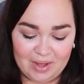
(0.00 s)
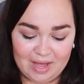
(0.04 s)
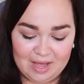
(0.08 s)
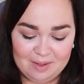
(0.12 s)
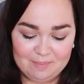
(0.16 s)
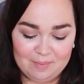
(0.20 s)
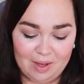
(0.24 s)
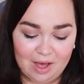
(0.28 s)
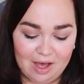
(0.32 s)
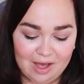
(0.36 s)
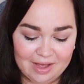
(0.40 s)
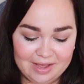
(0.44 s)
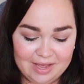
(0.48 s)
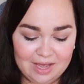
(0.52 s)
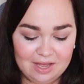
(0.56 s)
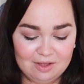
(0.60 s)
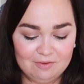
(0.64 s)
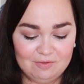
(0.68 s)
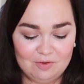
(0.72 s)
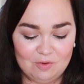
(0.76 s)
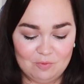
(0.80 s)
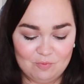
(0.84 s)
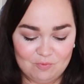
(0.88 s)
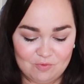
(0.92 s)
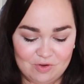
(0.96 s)
I
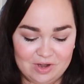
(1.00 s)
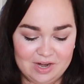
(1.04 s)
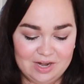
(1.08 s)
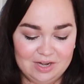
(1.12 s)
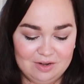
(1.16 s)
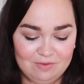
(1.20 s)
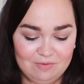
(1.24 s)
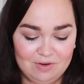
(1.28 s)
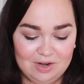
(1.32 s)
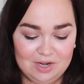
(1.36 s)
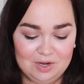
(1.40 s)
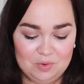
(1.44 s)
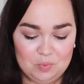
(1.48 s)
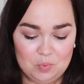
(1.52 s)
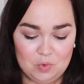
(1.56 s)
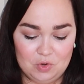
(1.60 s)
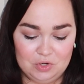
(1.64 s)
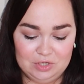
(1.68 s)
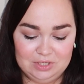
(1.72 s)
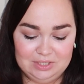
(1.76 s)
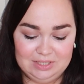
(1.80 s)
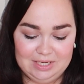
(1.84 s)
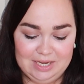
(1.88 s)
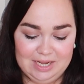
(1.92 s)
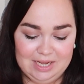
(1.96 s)
have really
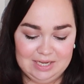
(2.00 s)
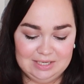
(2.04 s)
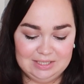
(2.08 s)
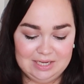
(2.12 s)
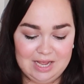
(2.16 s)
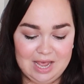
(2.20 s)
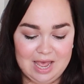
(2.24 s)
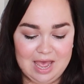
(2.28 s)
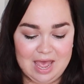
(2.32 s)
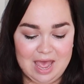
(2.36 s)
wanted